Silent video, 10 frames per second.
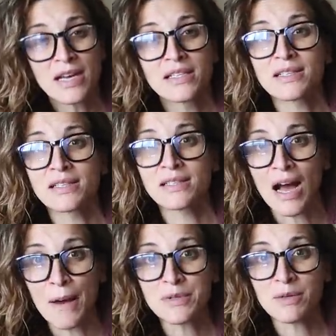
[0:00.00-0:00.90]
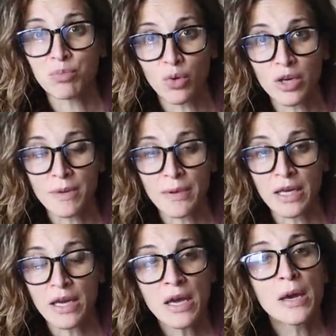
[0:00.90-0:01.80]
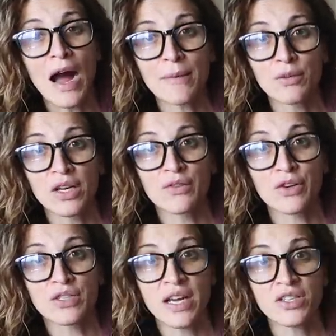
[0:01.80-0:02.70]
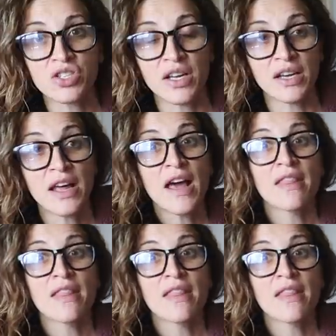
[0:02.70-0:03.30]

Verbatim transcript: to stop supporting me, I'm looking for attention,